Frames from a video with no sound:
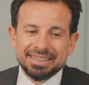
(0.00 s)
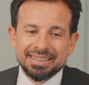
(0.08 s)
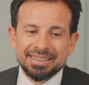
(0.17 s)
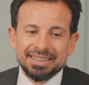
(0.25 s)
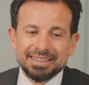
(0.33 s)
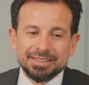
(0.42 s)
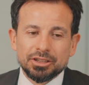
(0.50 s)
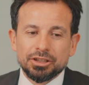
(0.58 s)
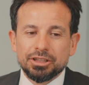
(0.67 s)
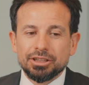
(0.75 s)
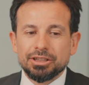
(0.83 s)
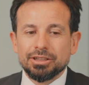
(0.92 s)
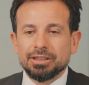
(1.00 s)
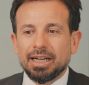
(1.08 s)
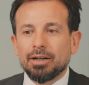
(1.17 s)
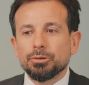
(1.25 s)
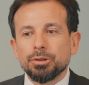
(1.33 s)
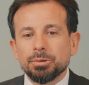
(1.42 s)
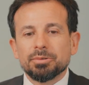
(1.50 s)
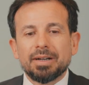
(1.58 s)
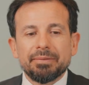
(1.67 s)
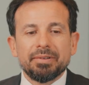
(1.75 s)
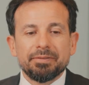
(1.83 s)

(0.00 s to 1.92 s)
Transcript: So how do you drive